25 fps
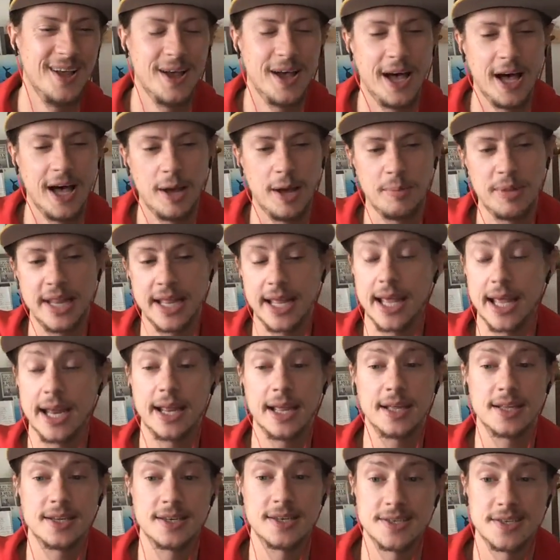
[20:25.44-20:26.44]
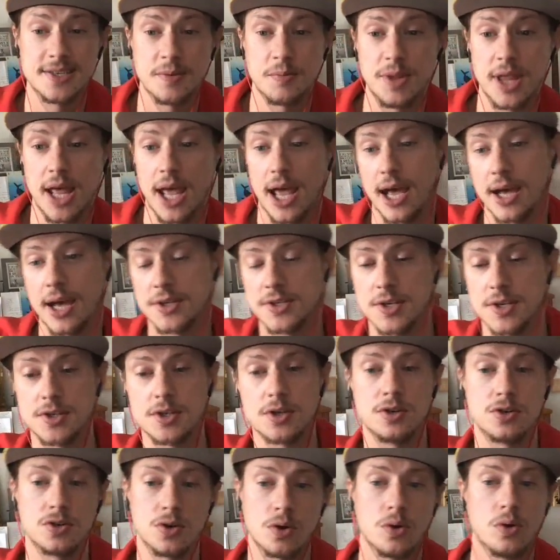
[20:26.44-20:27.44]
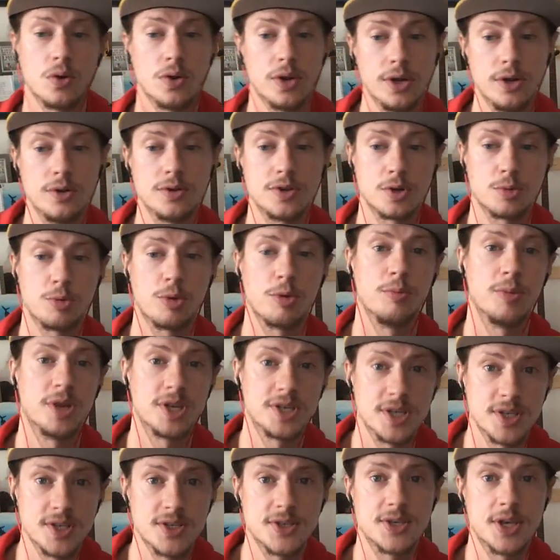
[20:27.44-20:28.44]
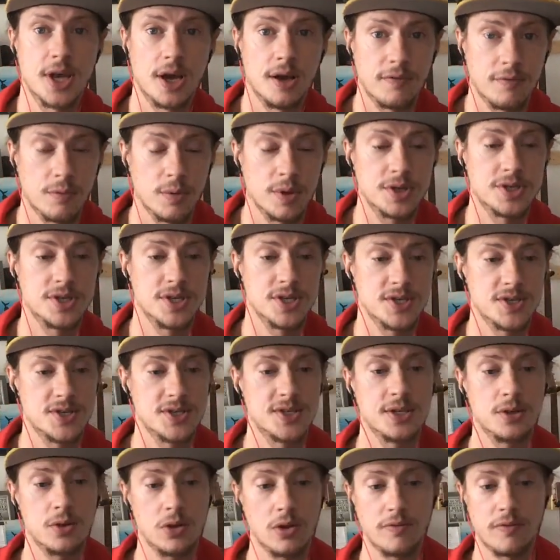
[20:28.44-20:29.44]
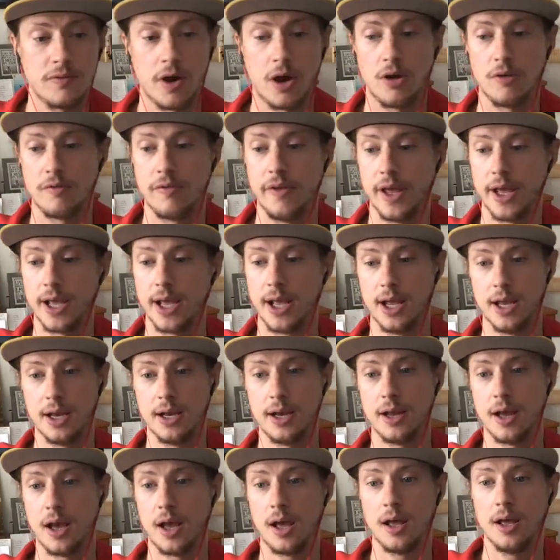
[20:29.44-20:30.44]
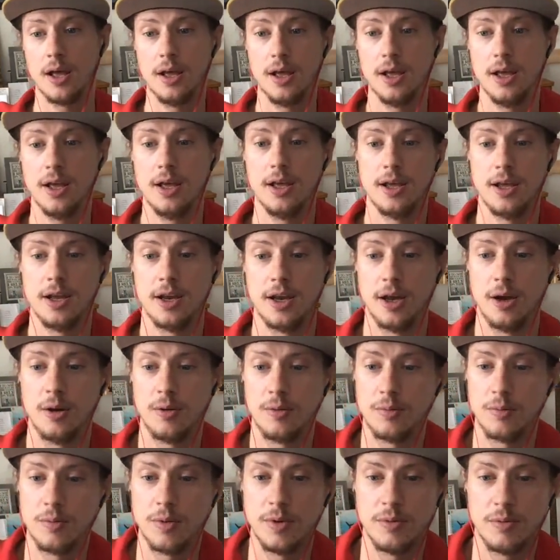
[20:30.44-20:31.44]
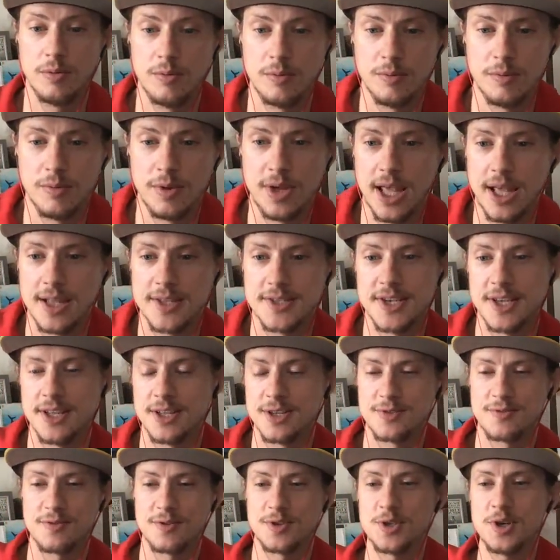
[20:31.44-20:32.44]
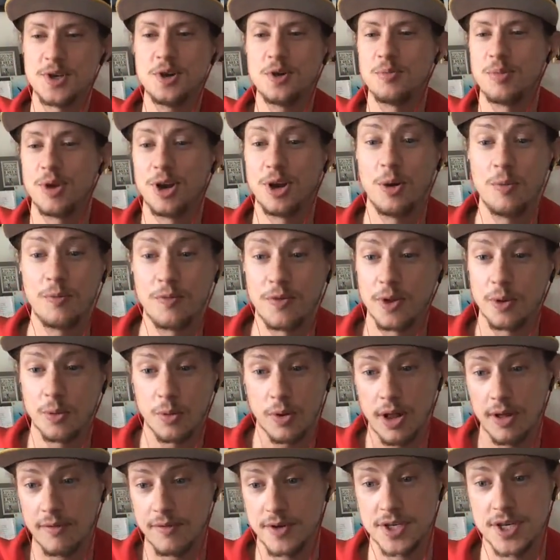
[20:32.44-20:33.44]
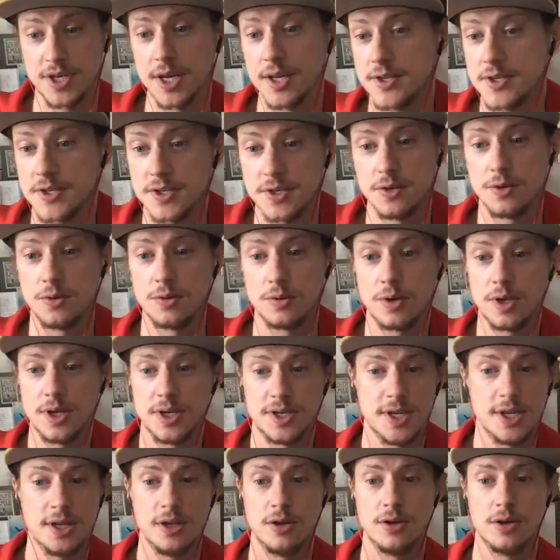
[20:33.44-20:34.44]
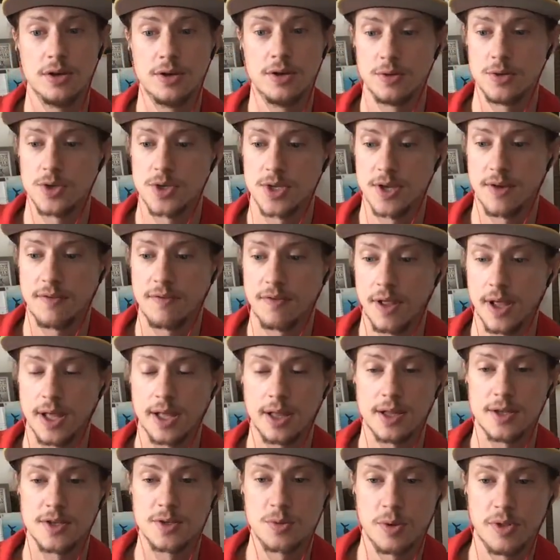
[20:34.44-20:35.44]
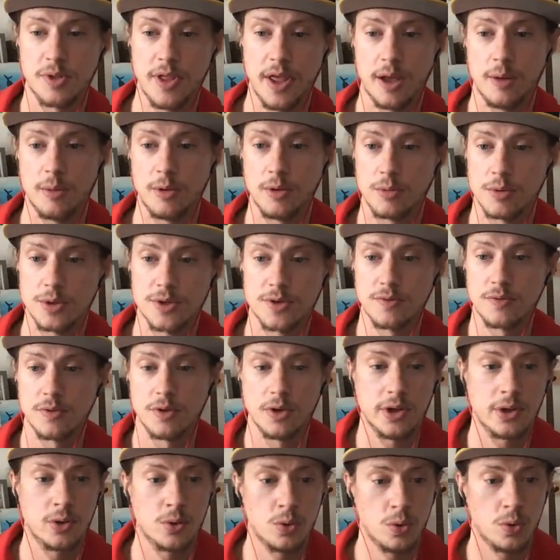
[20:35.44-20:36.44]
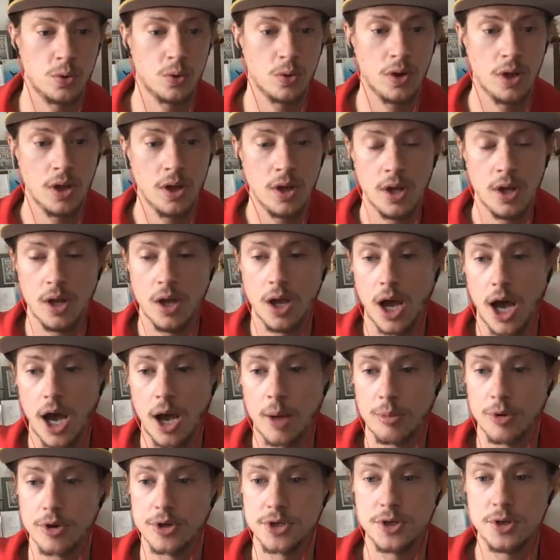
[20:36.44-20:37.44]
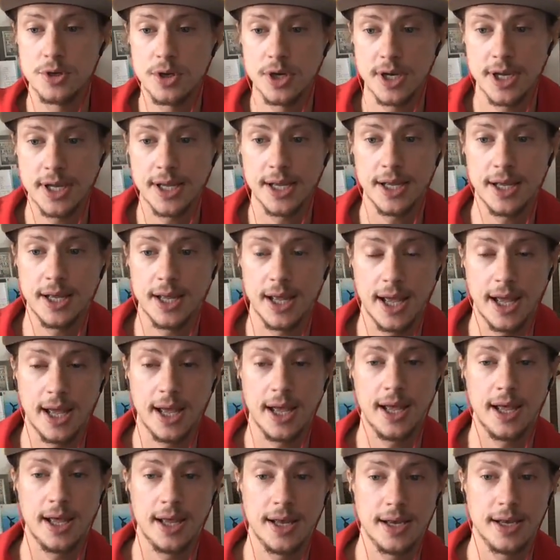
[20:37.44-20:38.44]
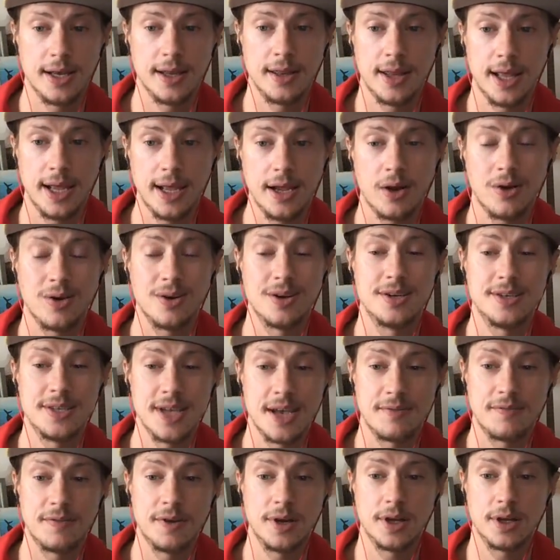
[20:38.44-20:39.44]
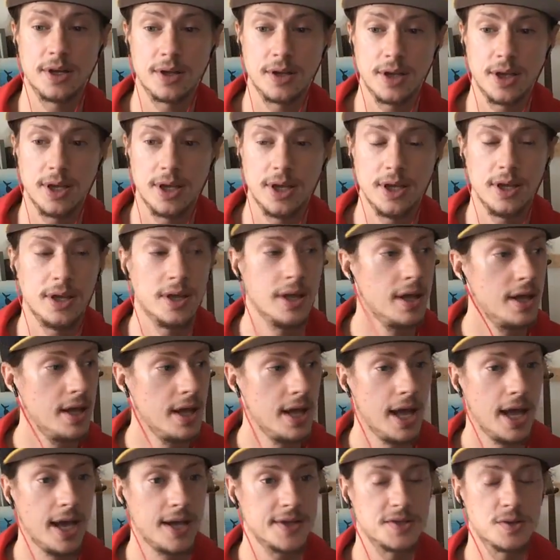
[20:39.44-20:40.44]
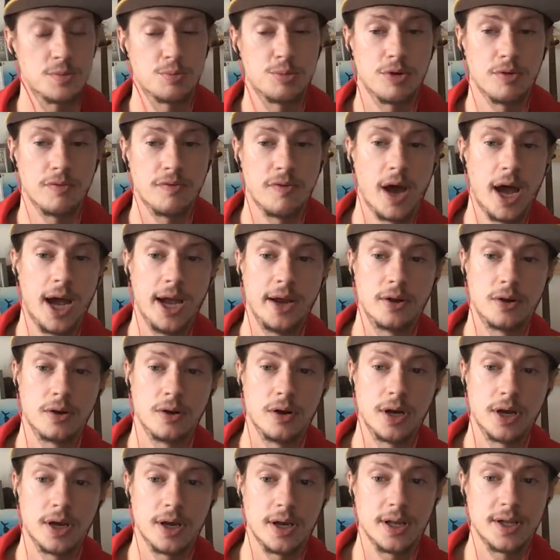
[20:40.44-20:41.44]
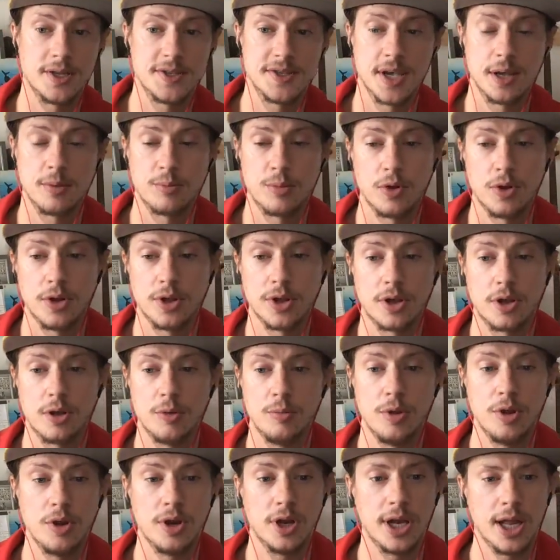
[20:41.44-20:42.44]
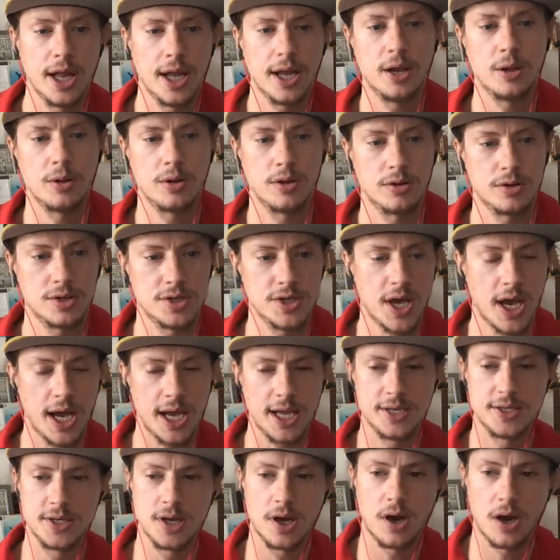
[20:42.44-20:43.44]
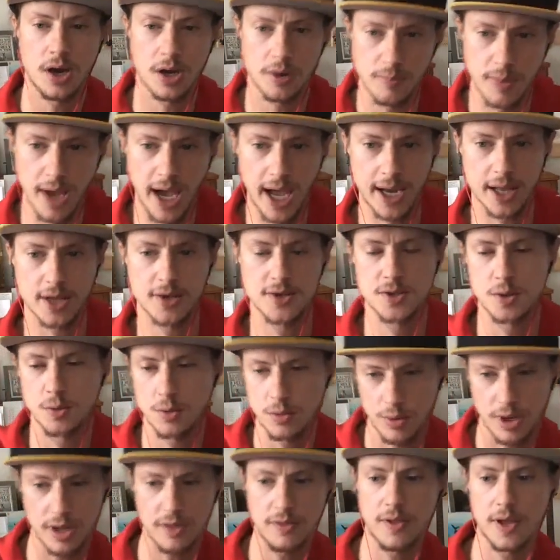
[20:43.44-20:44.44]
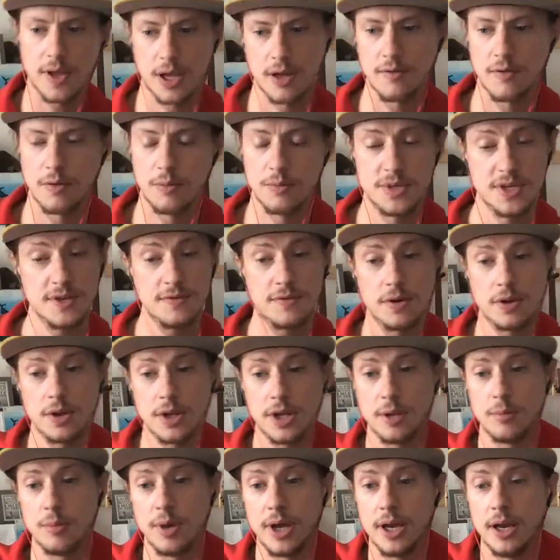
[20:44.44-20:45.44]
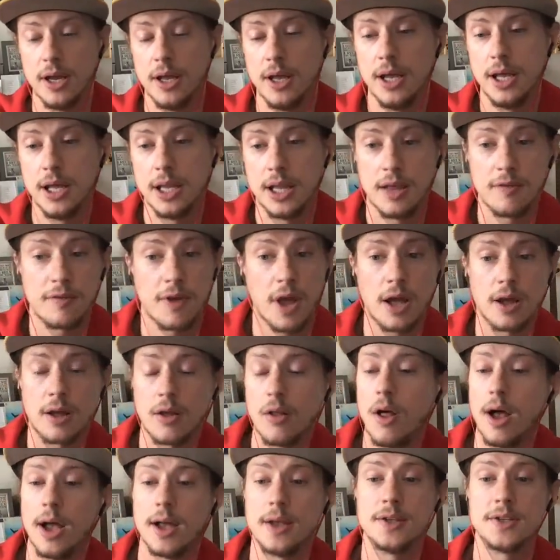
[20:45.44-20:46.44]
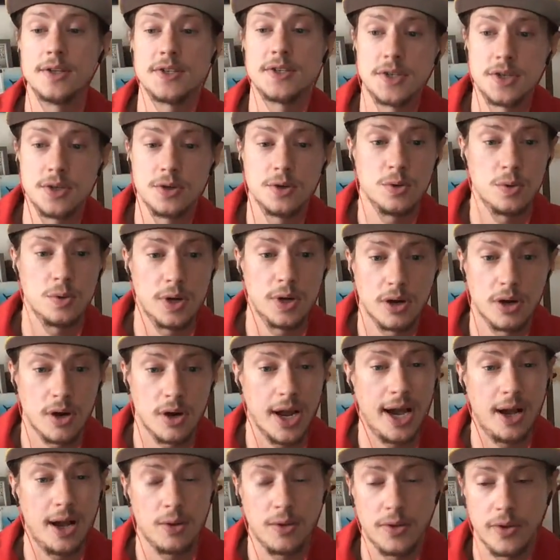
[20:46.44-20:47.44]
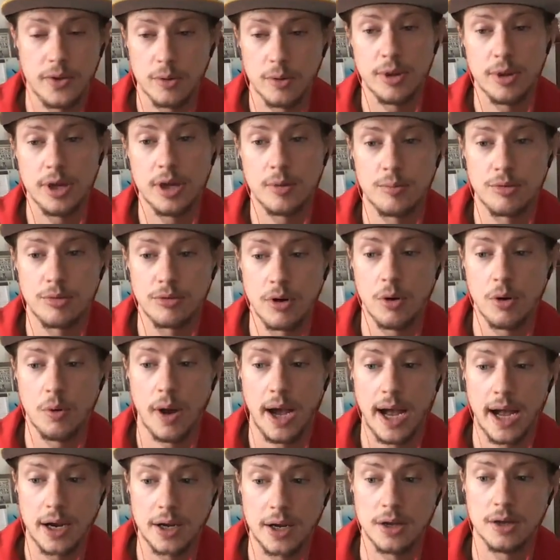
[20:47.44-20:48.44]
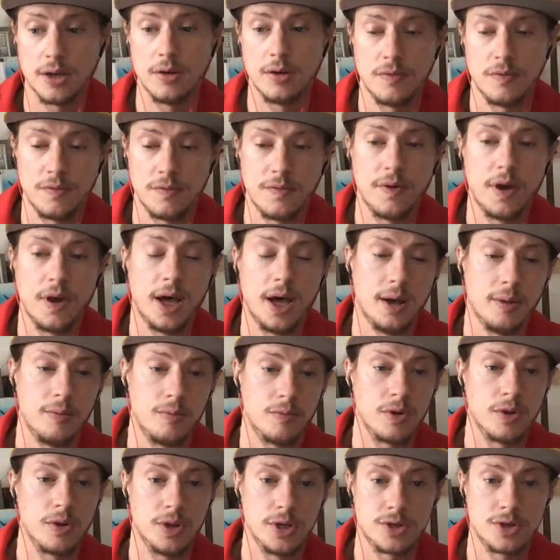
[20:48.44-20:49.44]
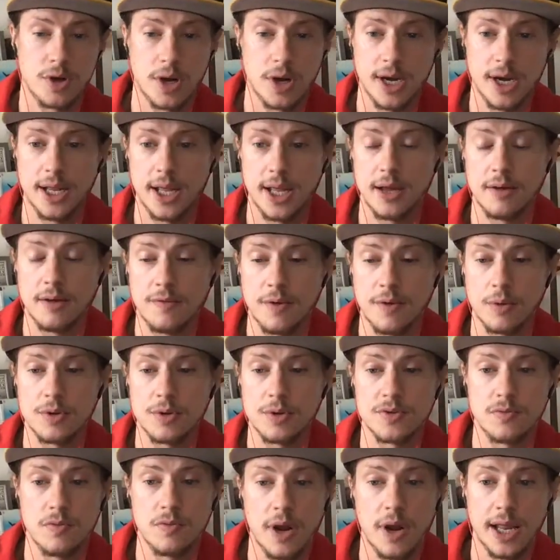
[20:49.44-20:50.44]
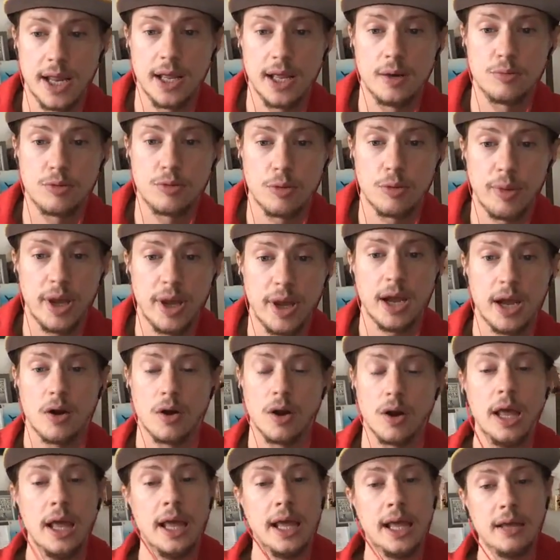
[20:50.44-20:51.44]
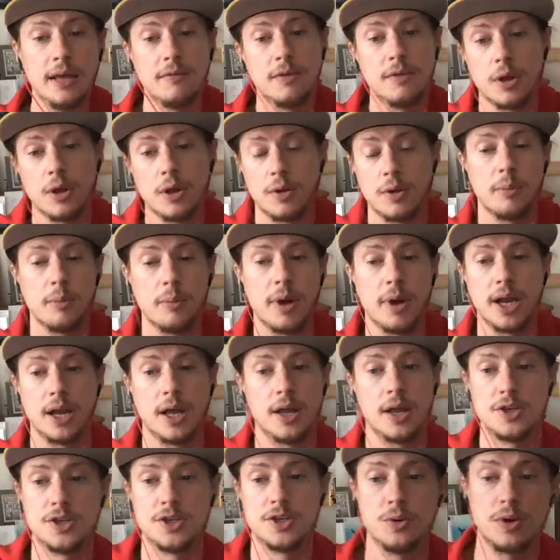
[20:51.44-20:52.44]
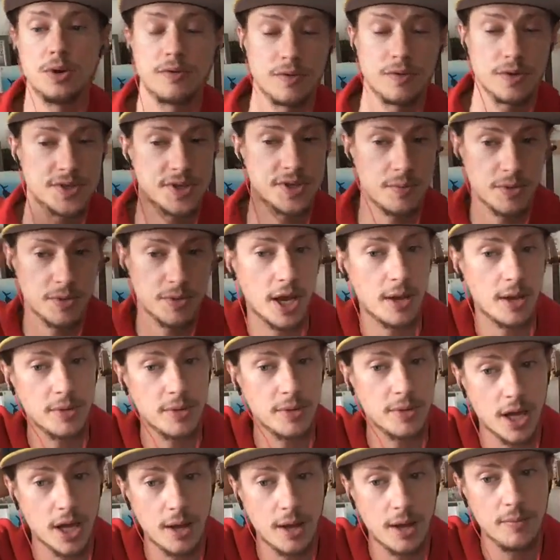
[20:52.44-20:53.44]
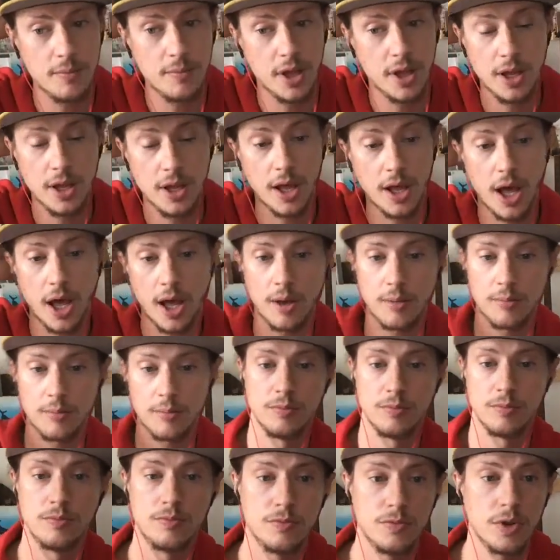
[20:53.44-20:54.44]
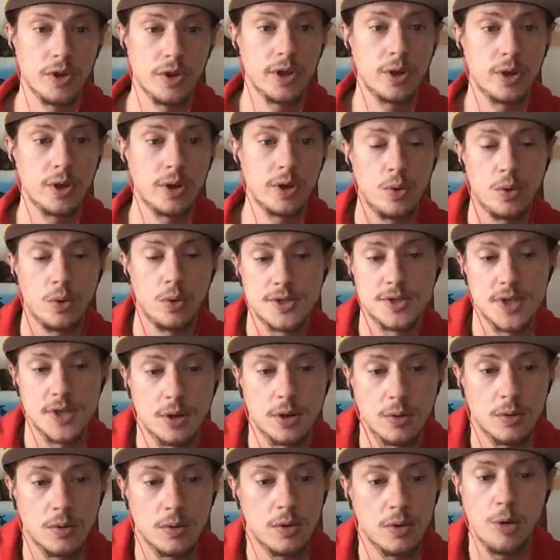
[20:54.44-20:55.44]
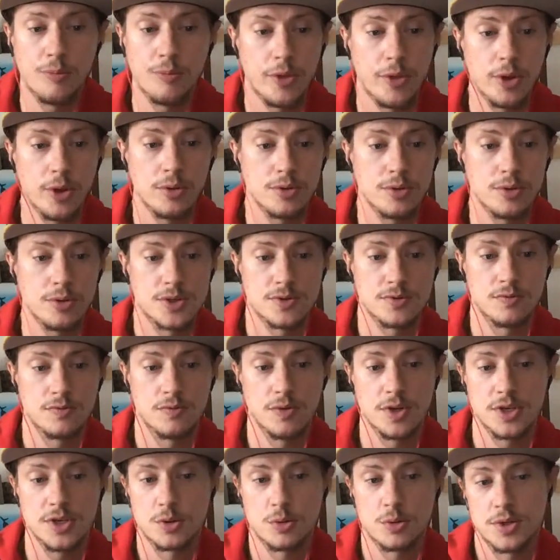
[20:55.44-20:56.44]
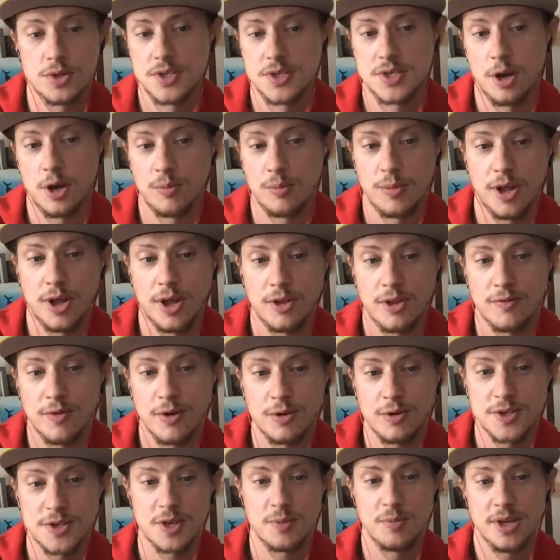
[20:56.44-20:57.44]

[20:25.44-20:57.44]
And then getting into some of the access control and user permission stuff, which is still evolving. And we can't say this for certain, but hopefully we'll have a chance to continue to do stuff like this with them. It was a really cool opportunity, and they are definitely, as a provider and an example in the community, I know they're tied to Automatic, so we might think of them differently, but they've got clients too and are out there being proactive, really trying to get folks ready and prepare, even though they might not do it for some time to come. Really cool. So hope those resources help other folks.